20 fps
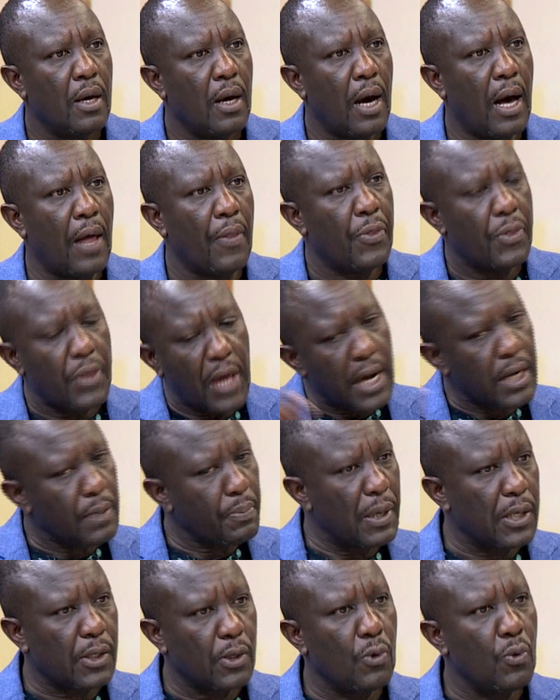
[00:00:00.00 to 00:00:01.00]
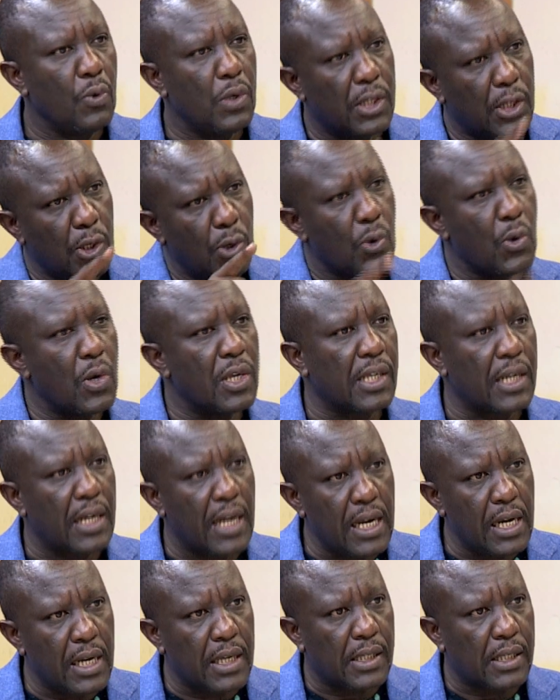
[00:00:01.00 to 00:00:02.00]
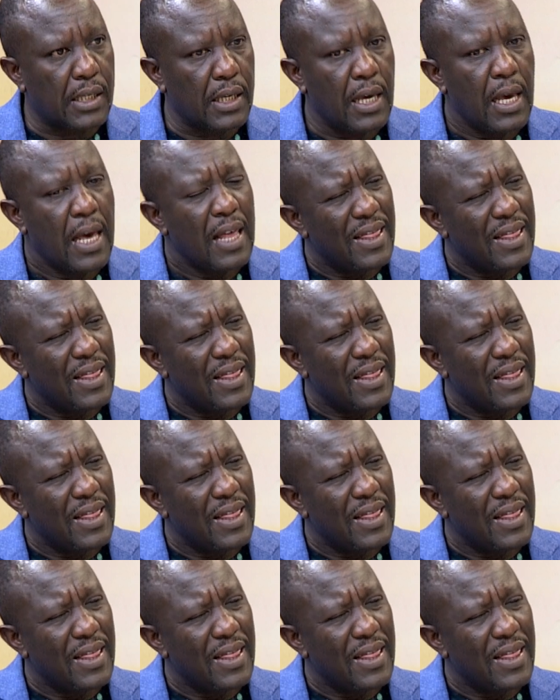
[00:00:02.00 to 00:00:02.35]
And that person who is seeing you as a dynasty,